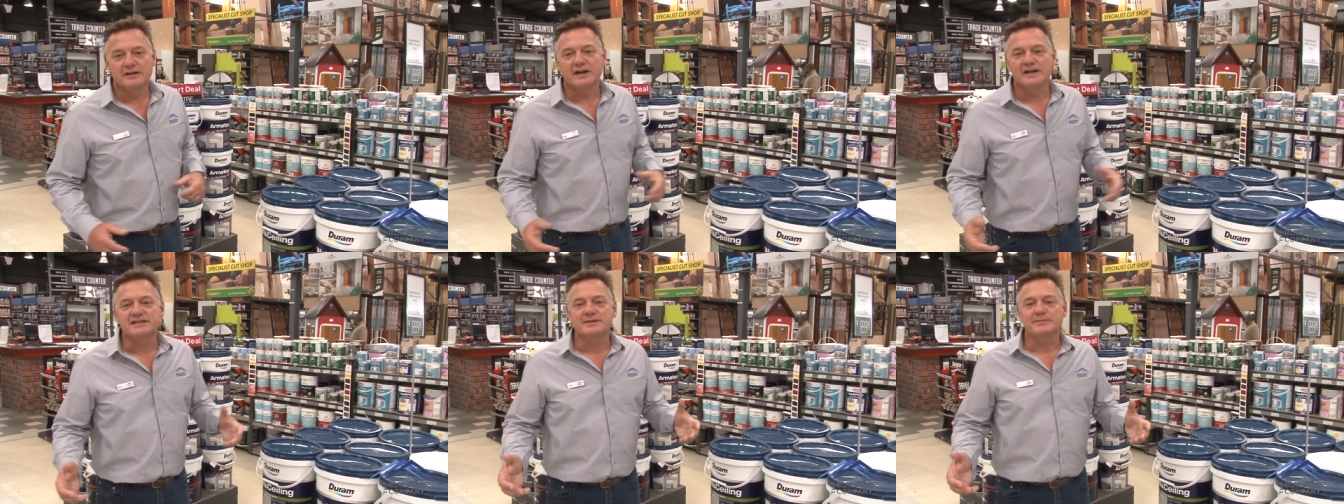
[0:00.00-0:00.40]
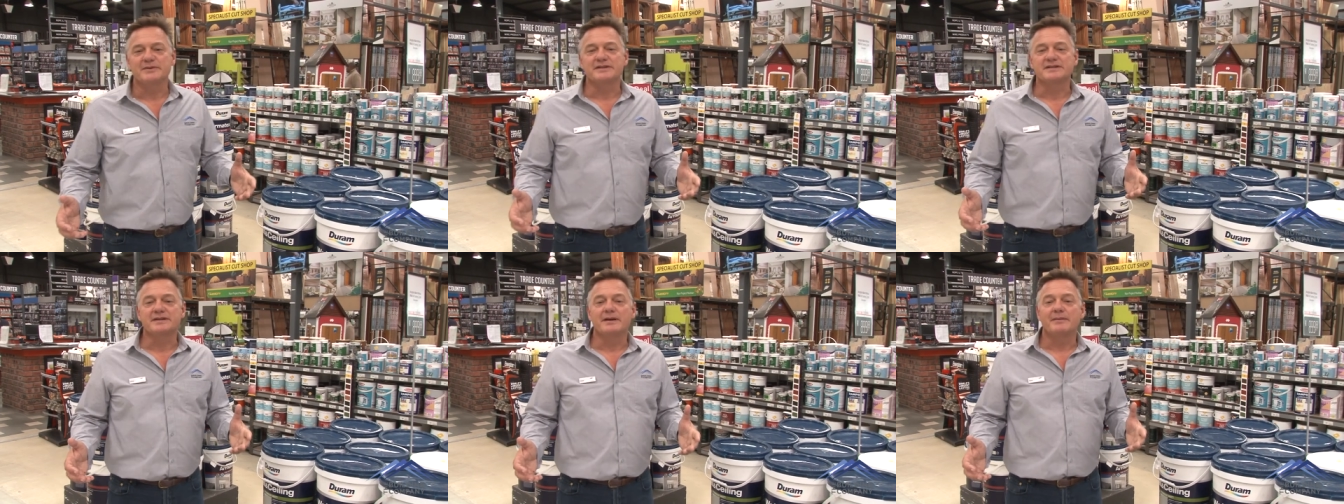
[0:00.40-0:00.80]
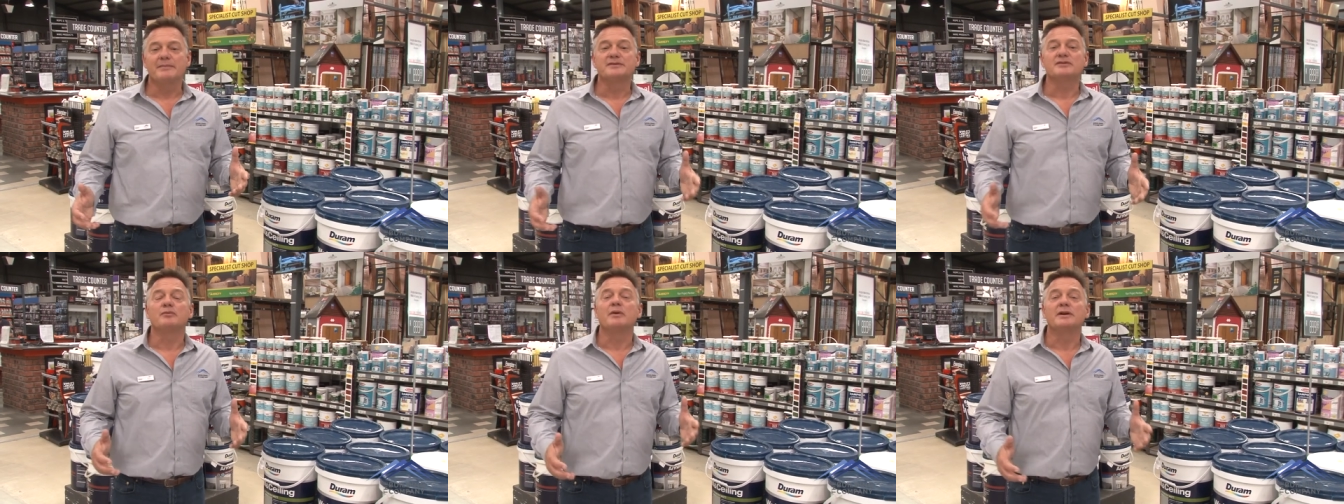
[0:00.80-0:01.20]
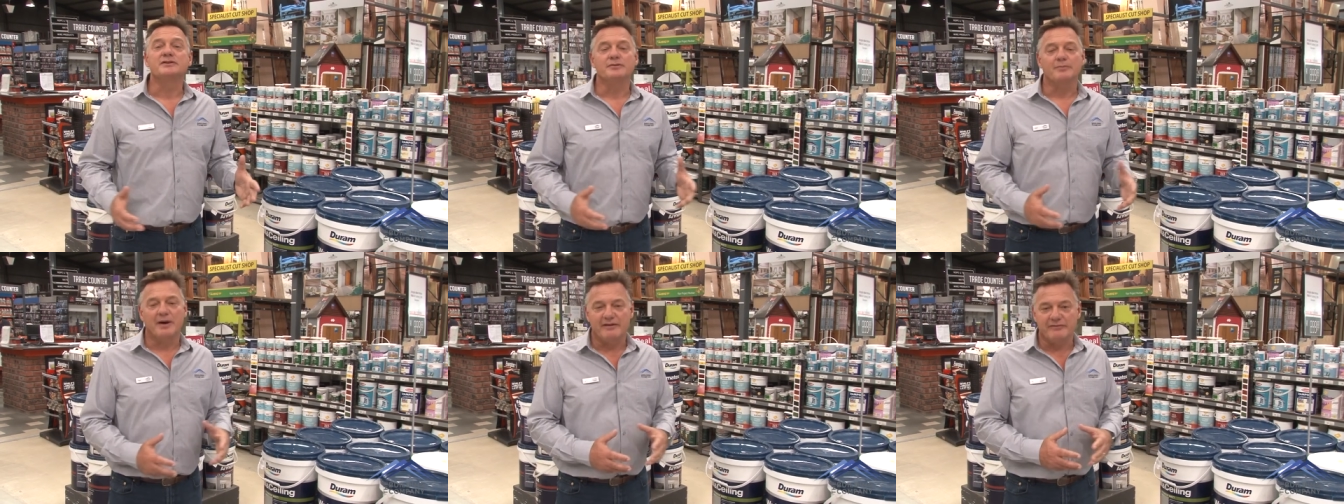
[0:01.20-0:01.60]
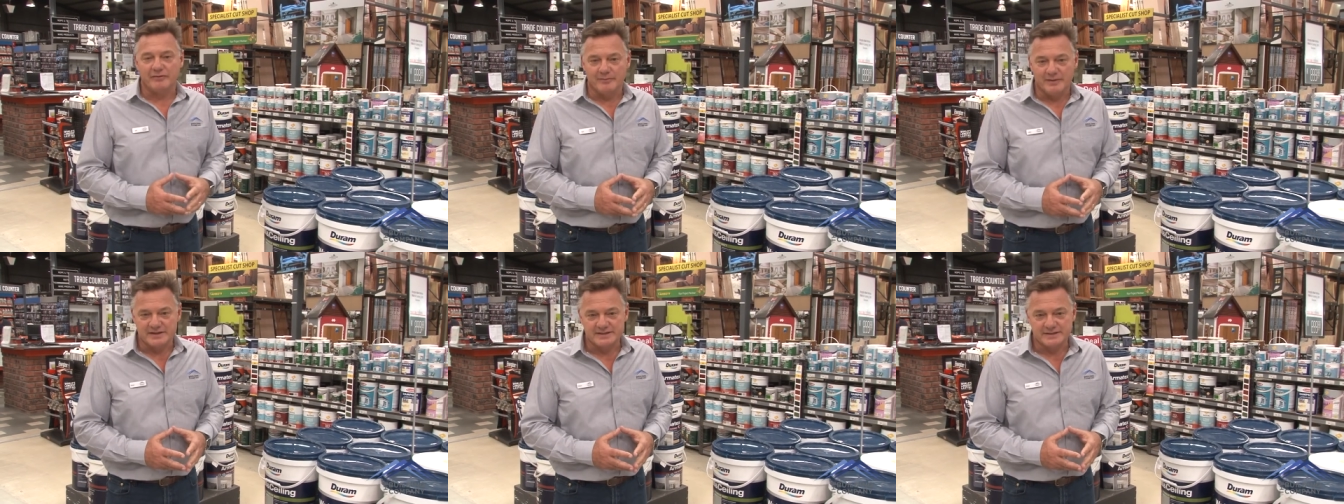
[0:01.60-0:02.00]
Customers must want to buy
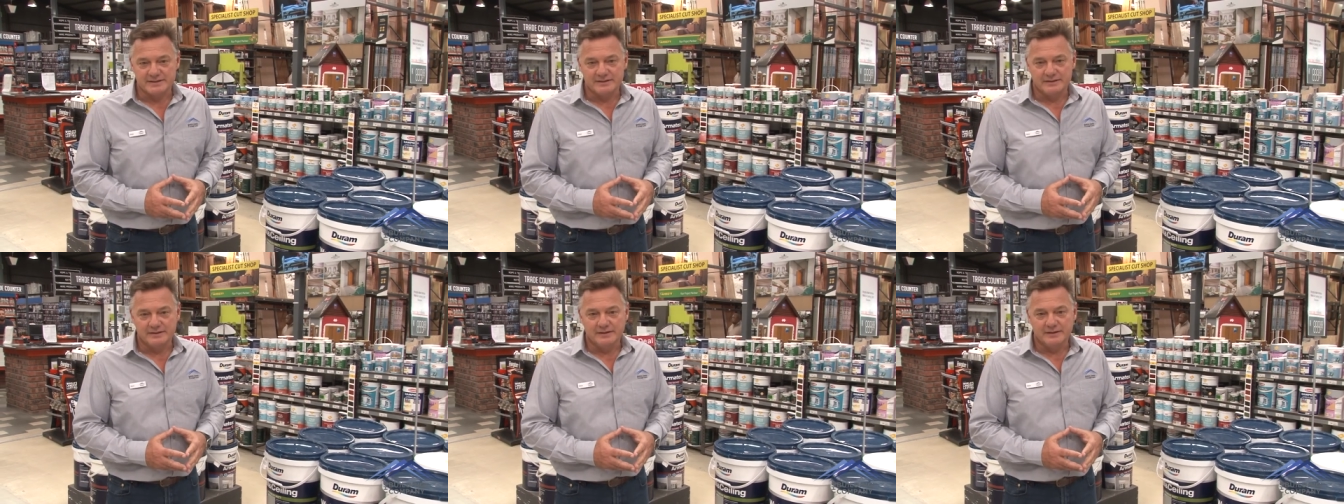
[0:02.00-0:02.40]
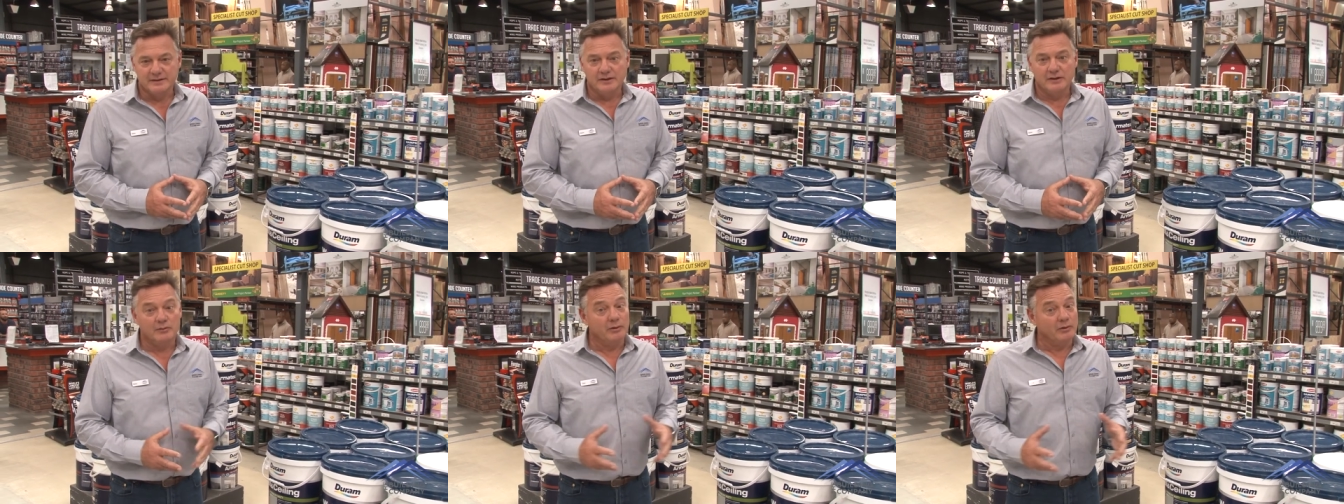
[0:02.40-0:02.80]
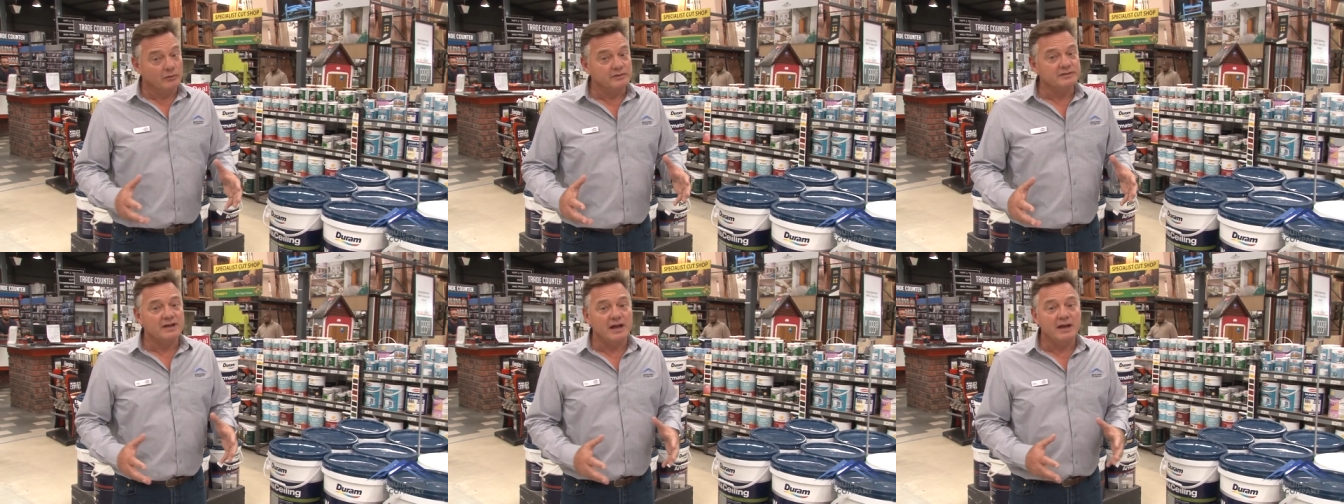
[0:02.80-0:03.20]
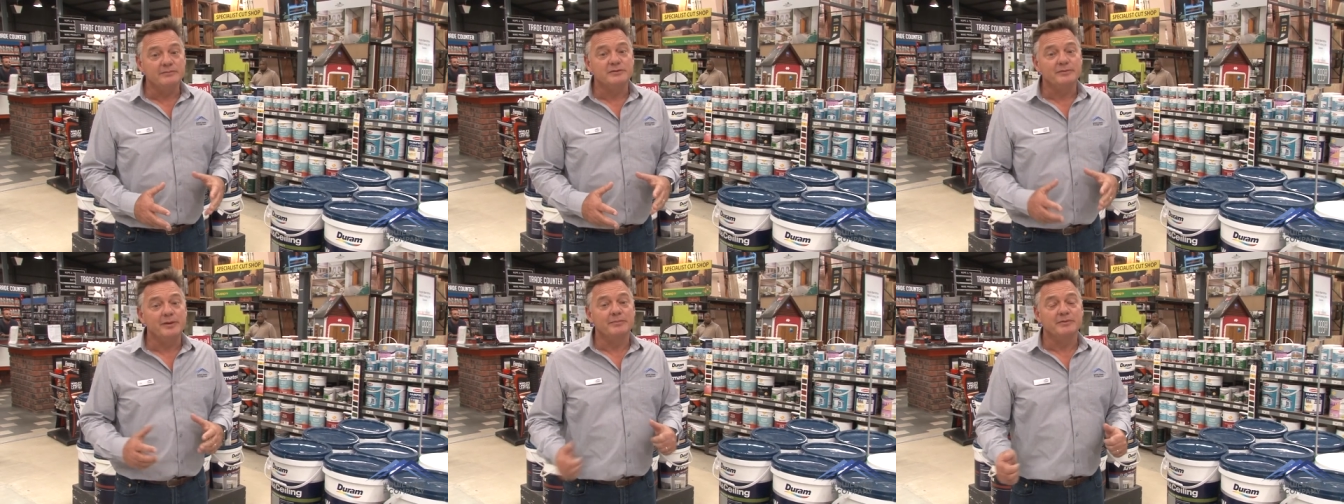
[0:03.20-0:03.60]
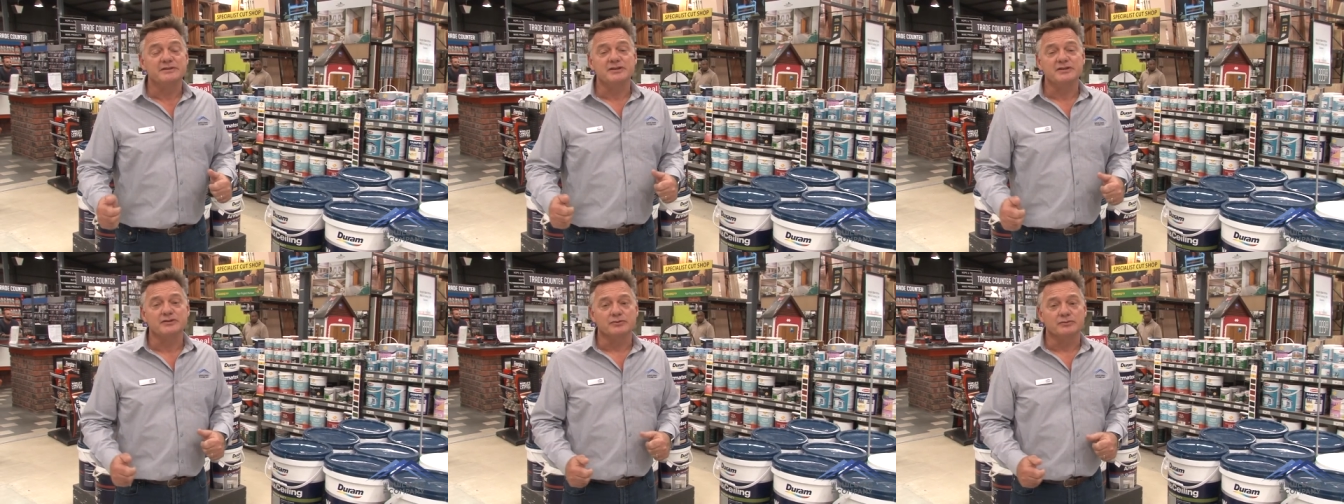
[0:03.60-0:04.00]
from us. We also aim to be
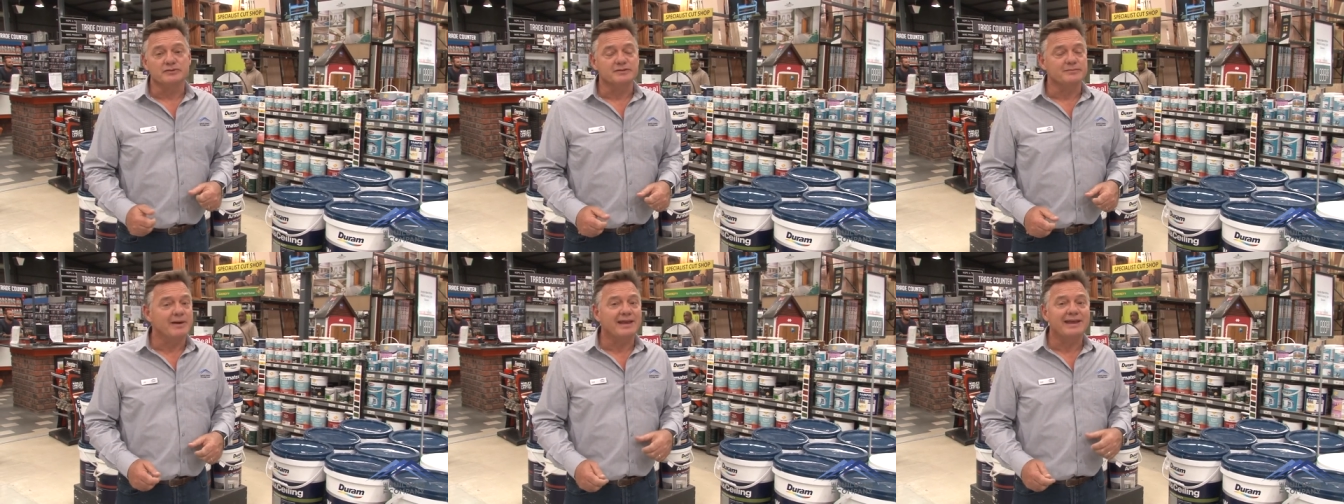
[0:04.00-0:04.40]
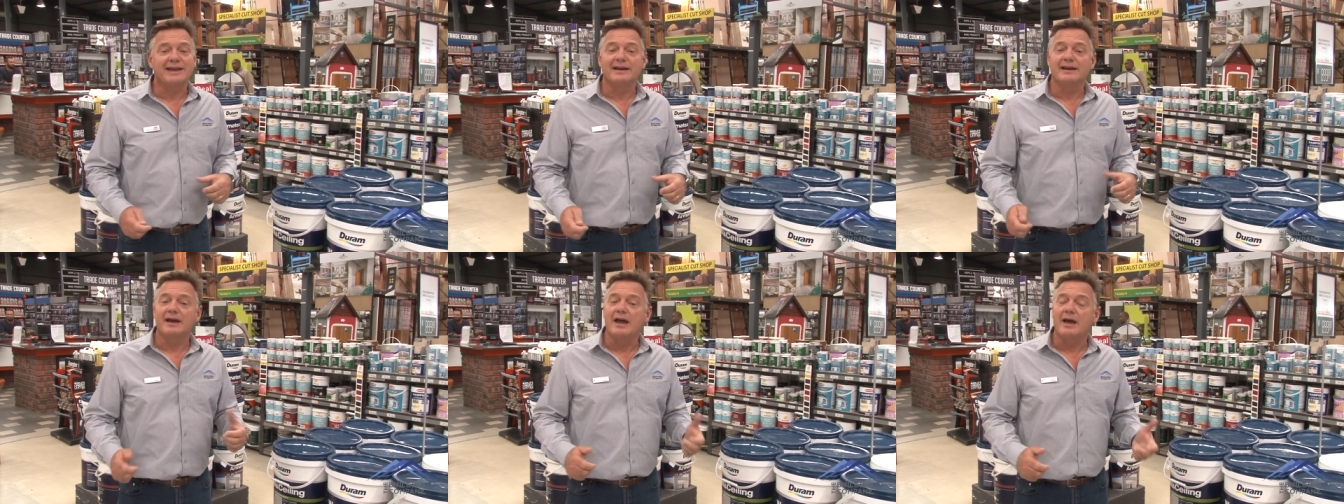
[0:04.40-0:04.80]
busy stores, making it a